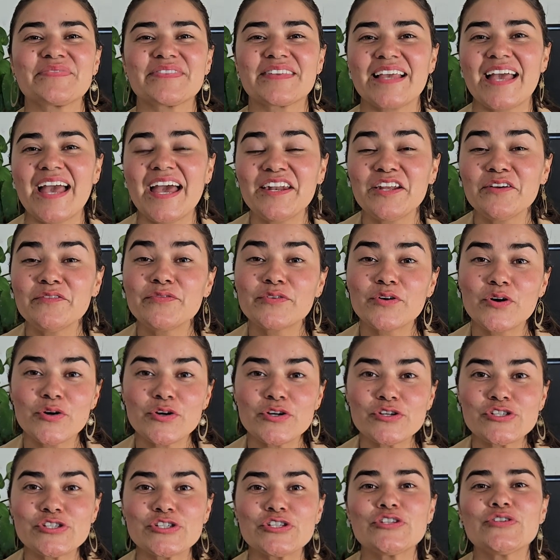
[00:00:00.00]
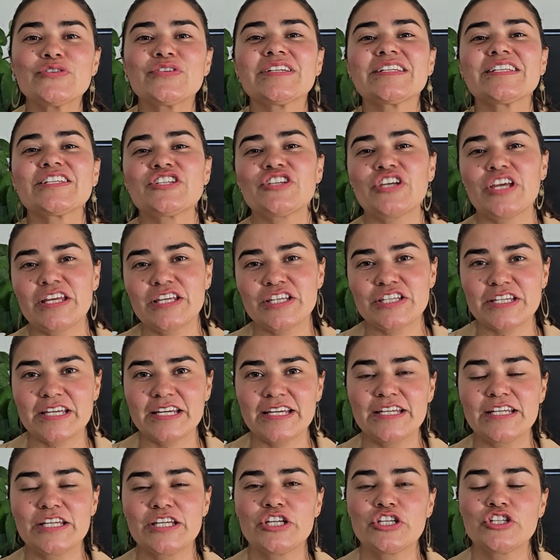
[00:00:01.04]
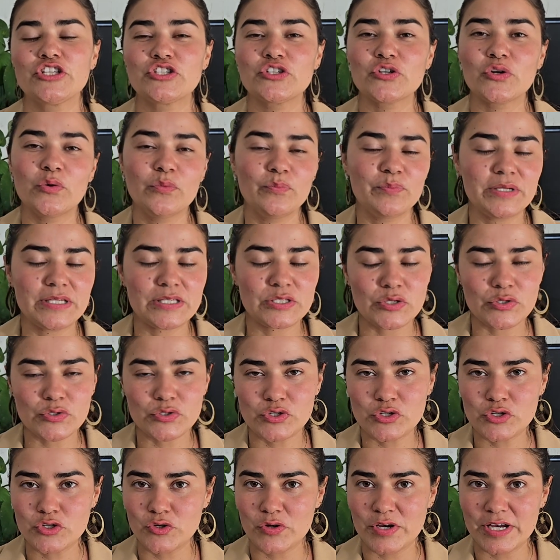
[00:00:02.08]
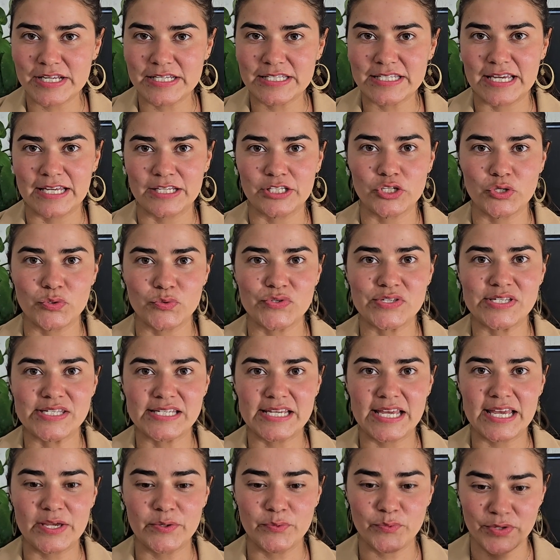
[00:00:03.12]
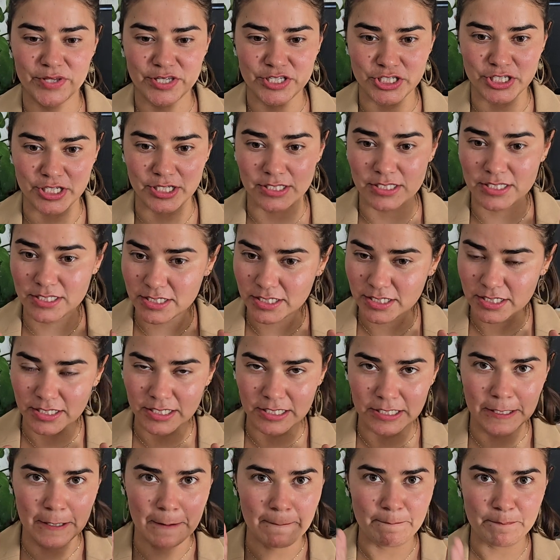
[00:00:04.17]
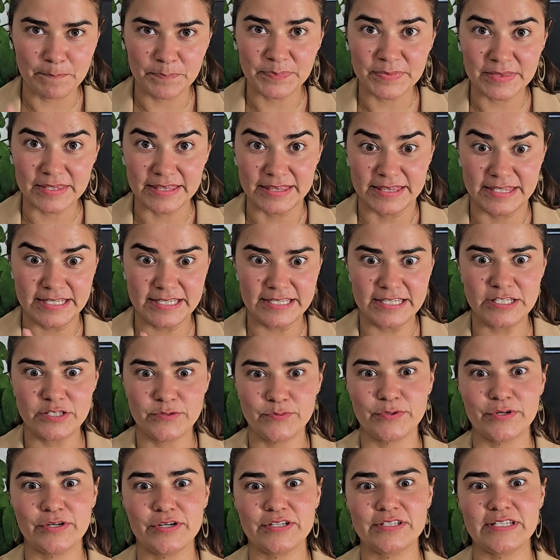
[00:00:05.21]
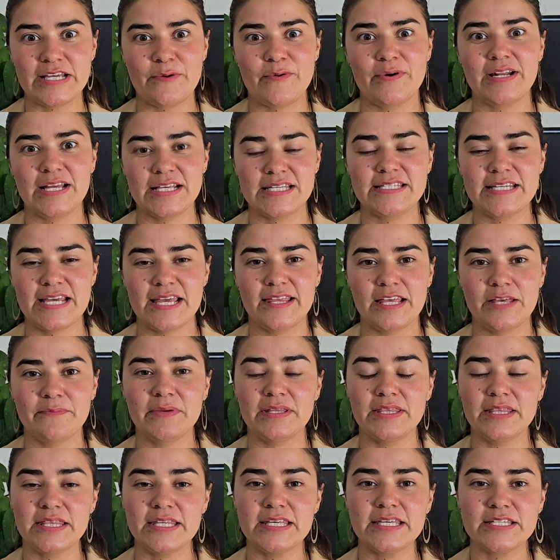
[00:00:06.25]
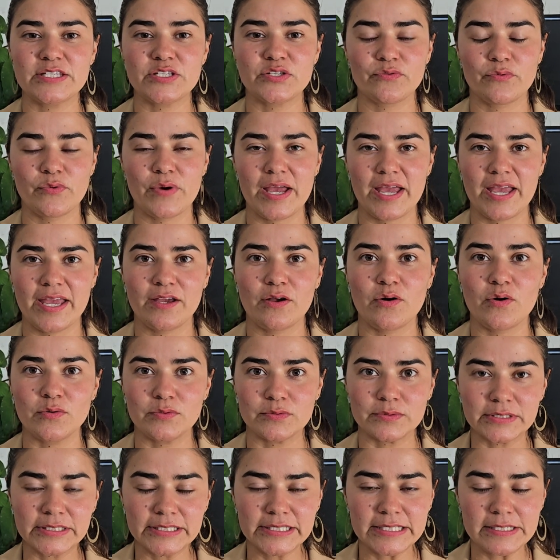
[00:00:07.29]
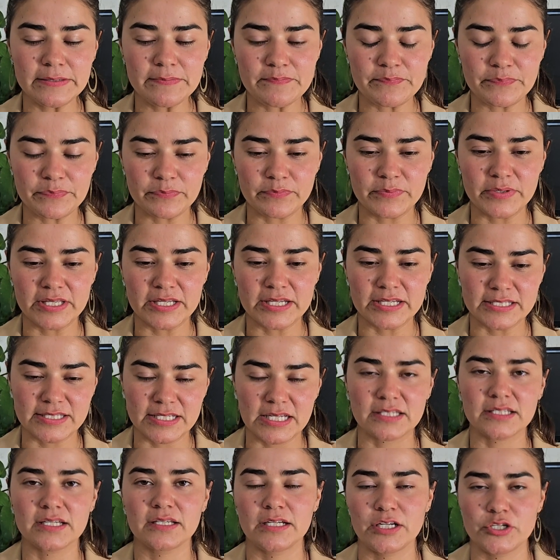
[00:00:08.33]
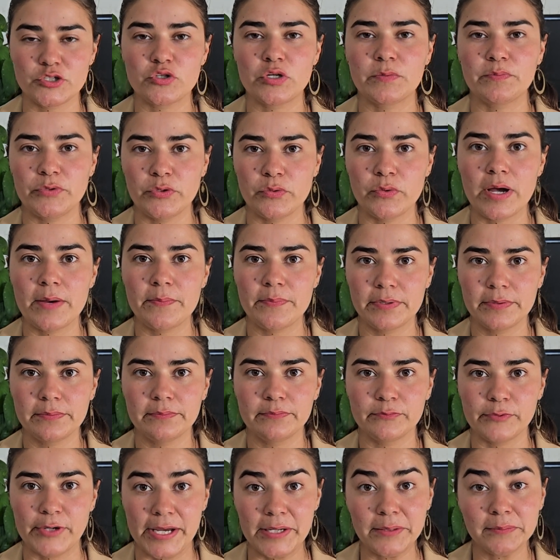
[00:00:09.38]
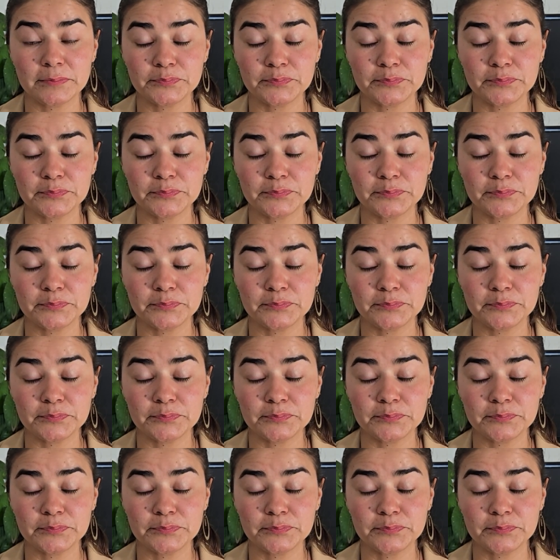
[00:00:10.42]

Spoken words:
And of course, you can change it. Don't be so strict and don't stay with just these words. I want to say them in this way only, because that's going to trip you up, right?